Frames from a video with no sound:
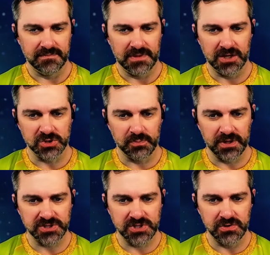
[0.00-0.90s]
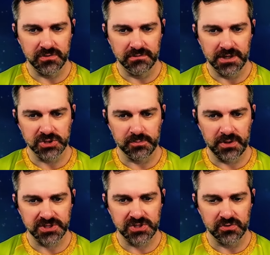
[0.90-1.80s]
Get your plus two. Get your
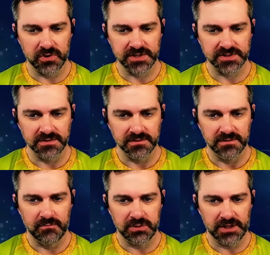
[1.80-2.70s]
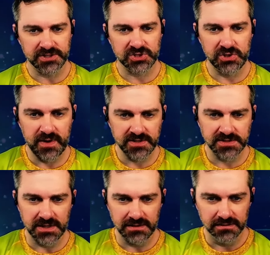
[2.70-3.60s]
plus two, Chris. Plus two
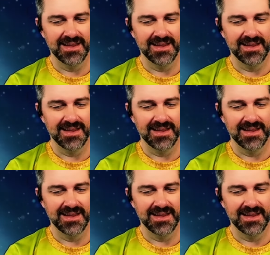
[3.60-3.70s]
AC.